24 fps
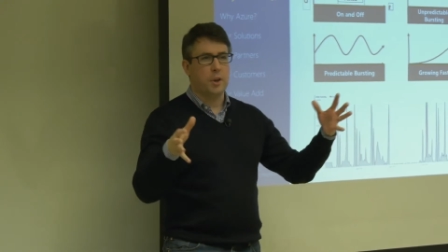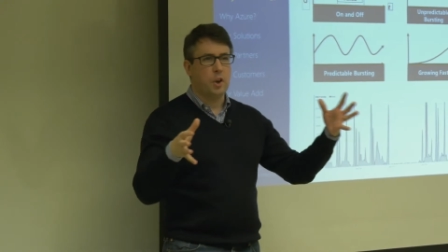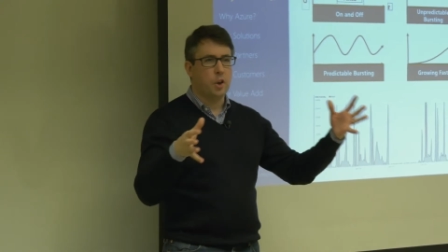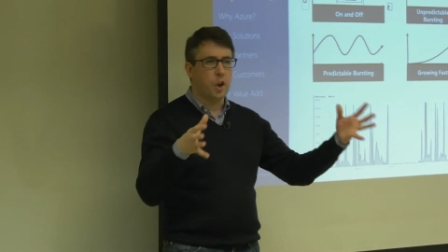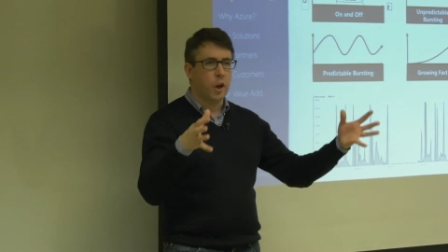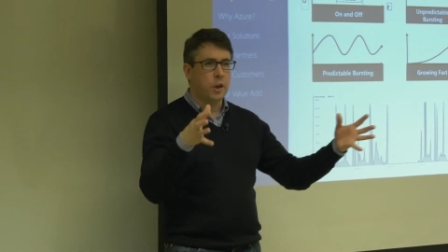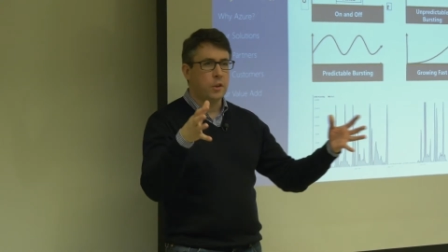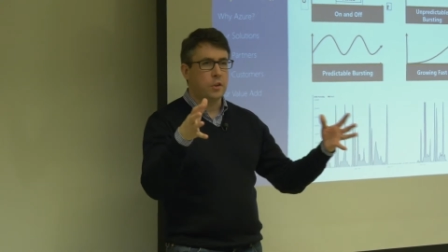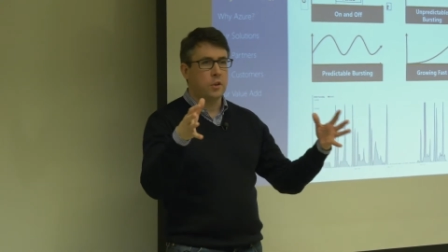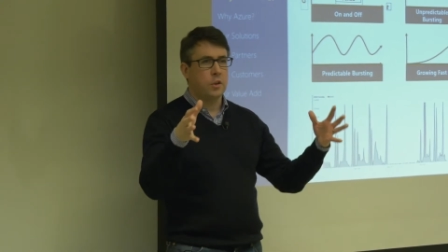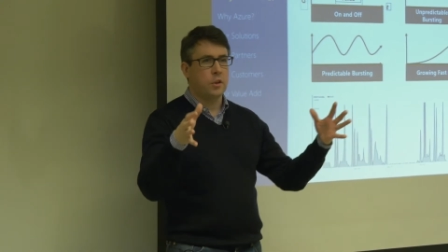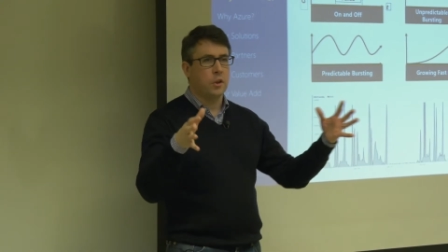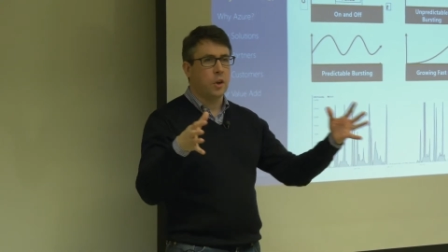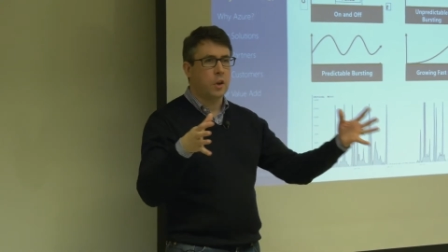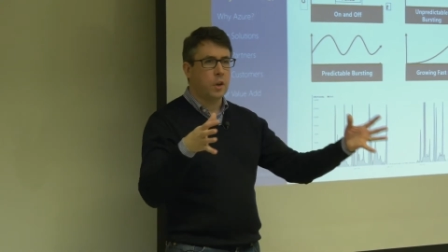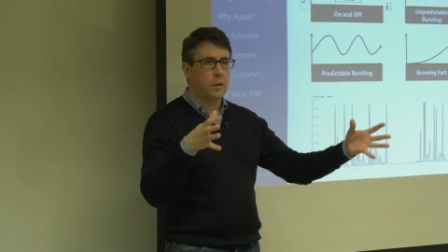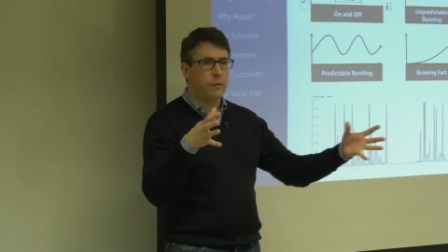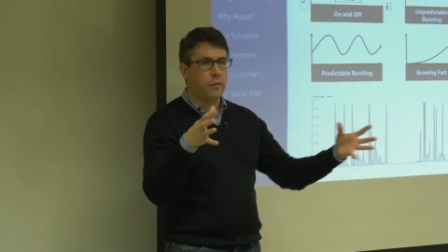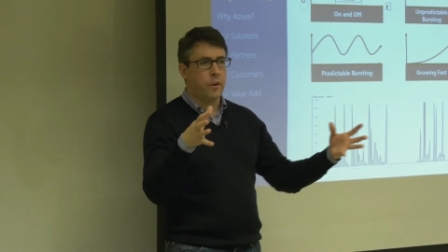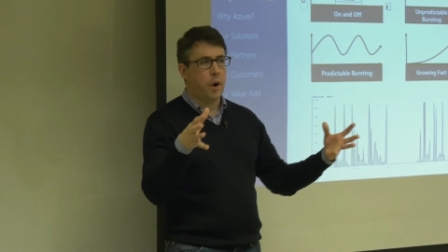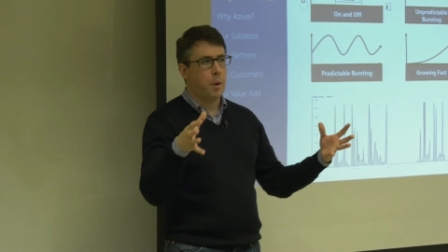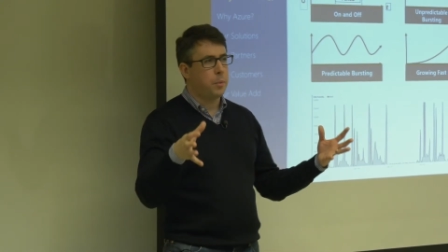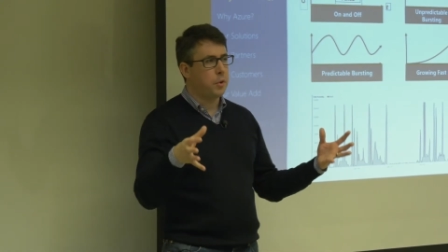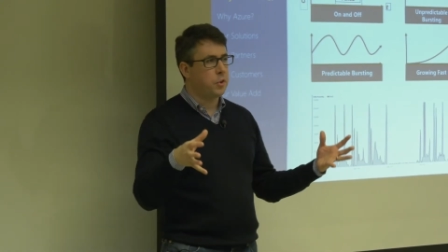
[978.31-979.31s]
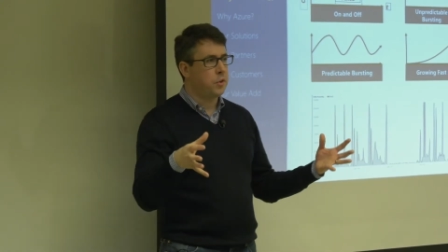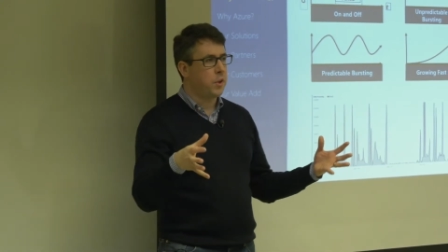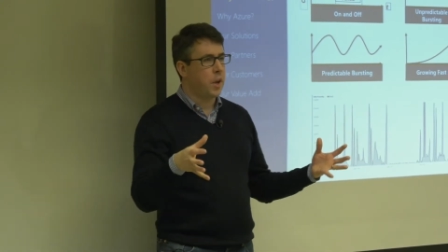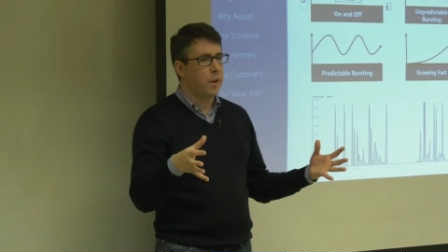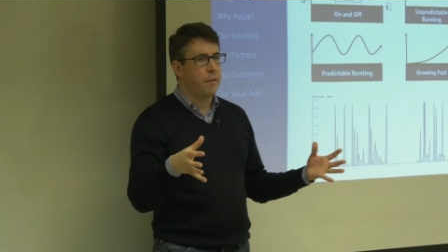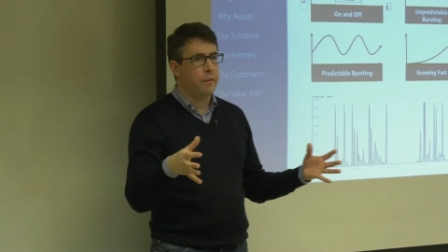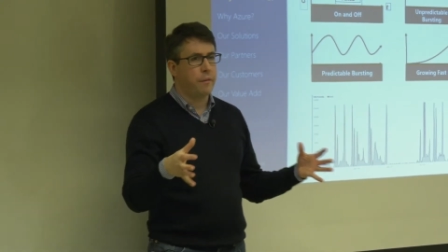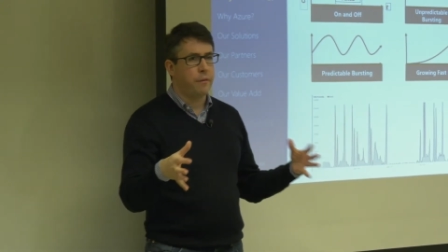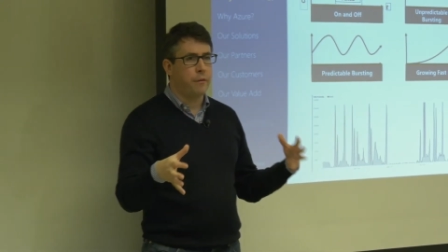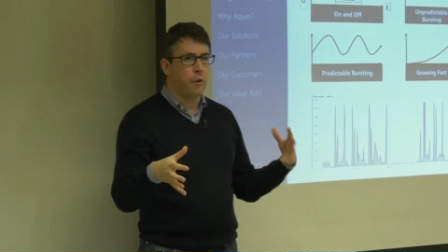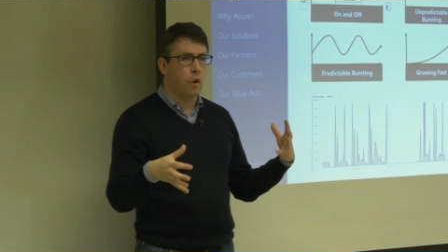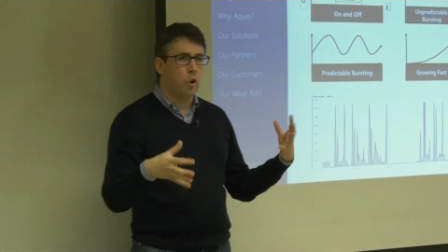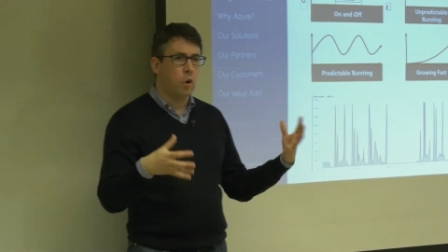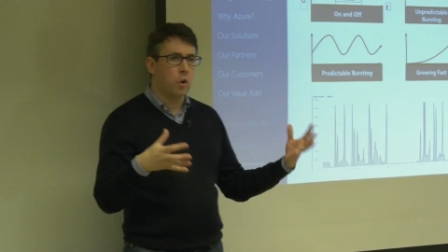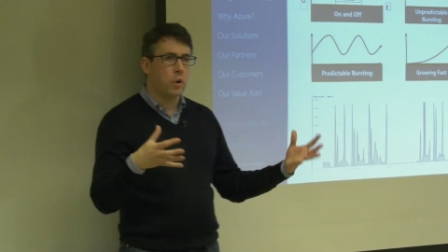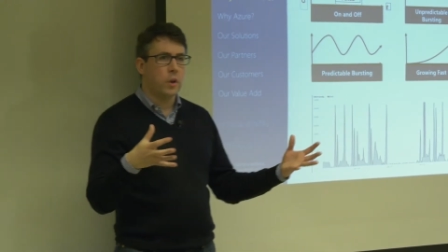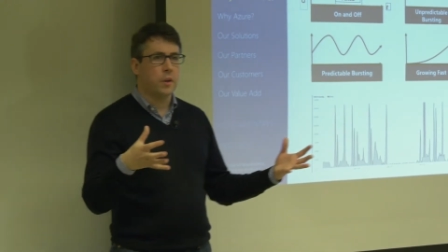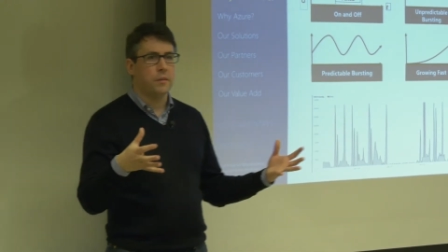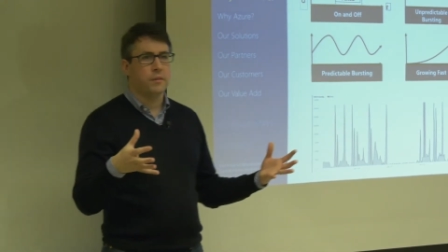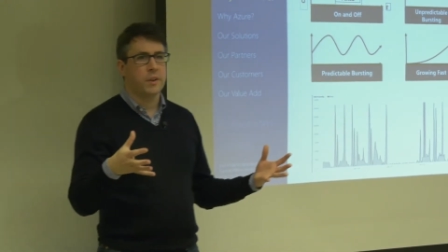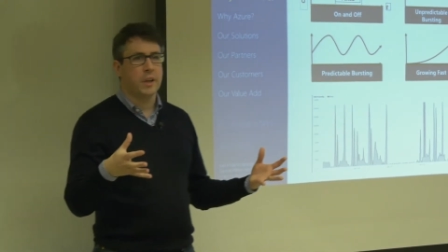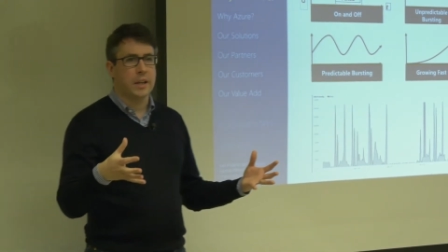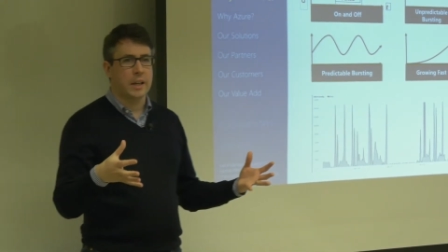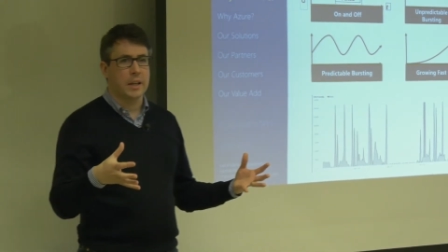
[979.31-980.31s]
90–95% full
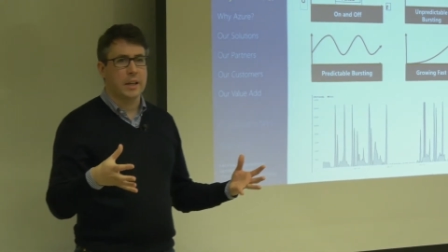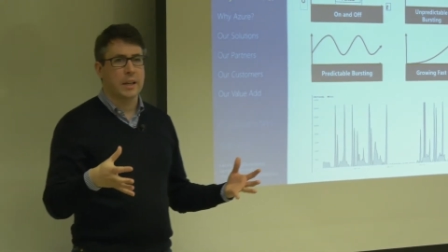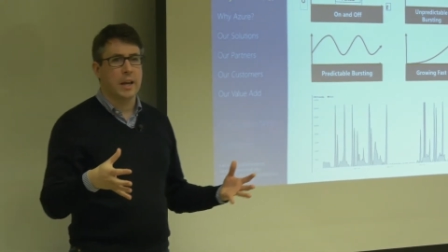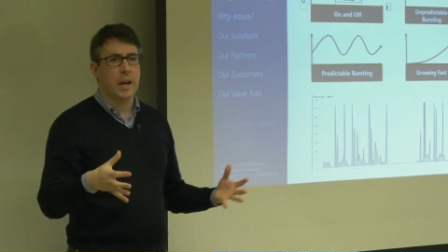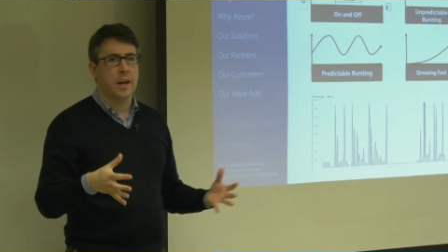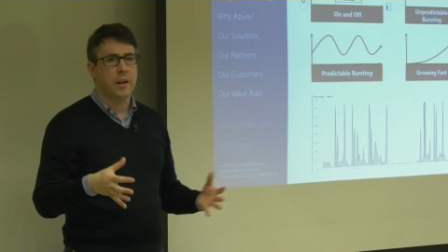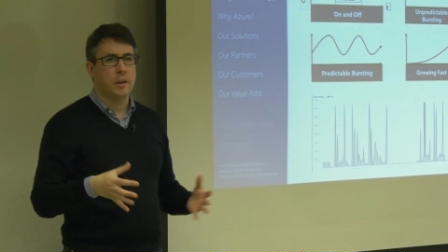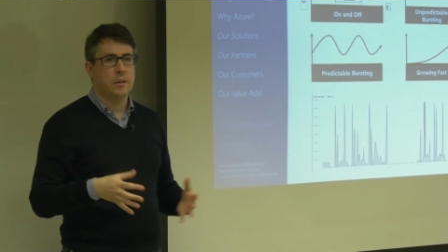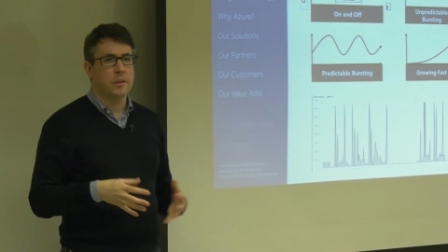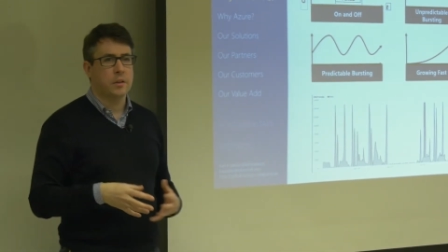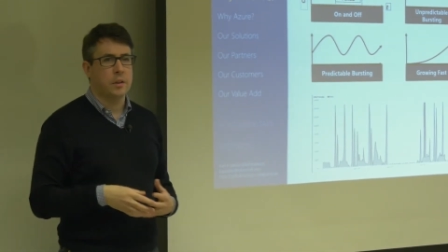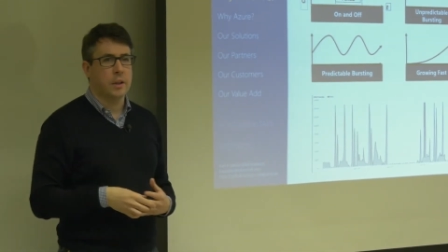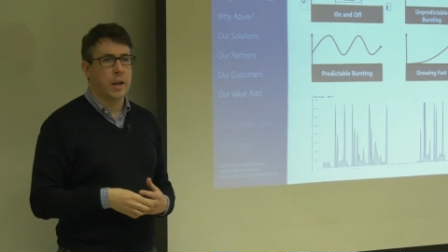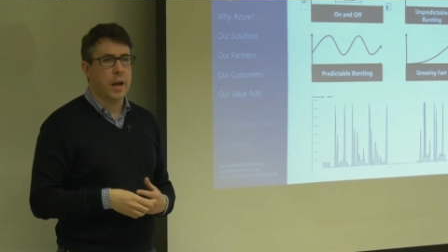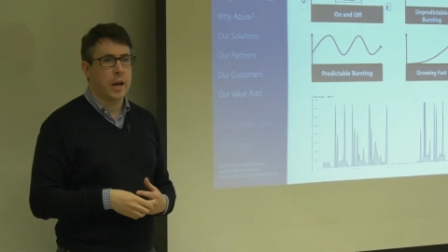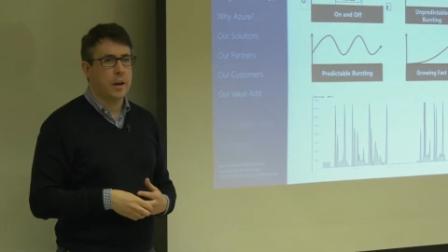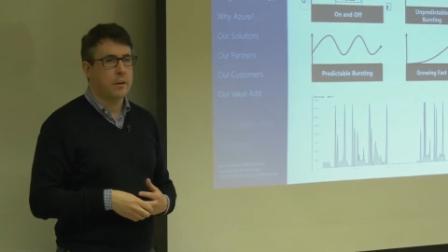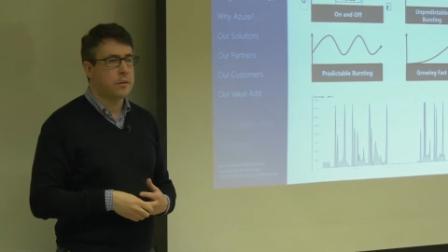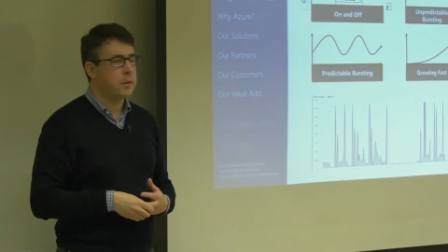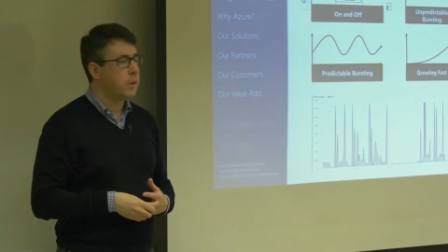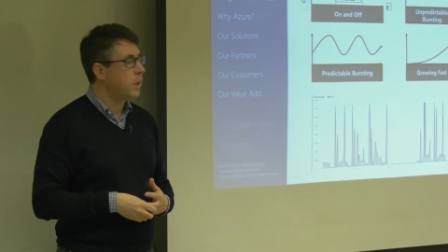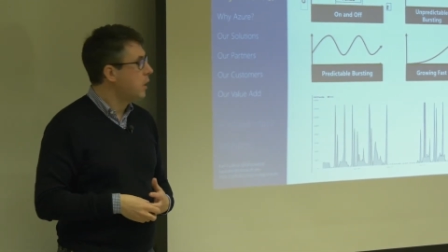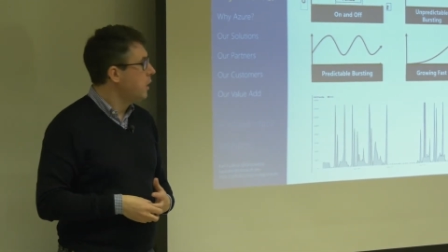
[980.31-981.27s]
if they can get it to that.